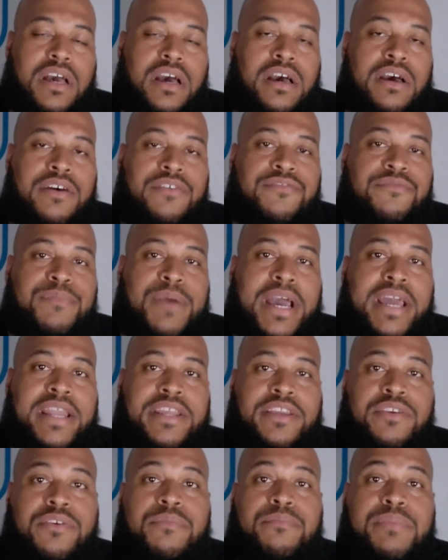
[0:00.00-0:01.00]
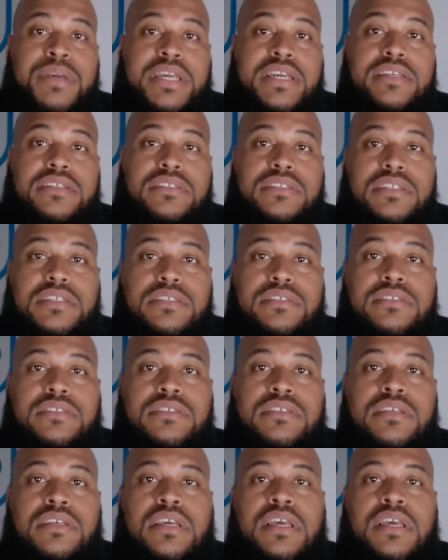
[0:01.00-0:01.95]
of minding your business